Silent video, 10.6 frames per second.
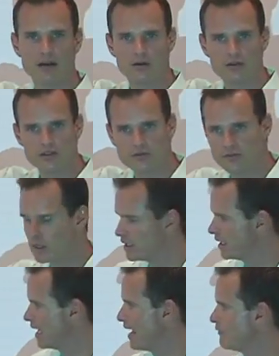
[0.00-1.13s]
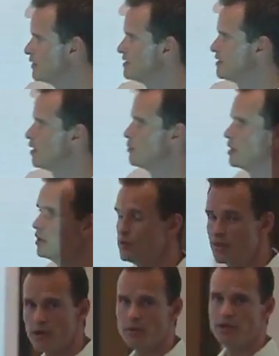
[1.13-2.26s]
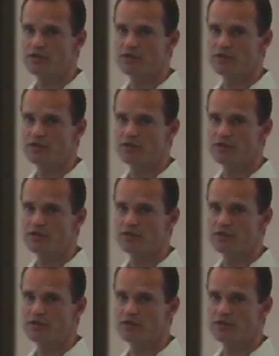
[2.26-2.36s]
it'll just fill it in every cell below there where you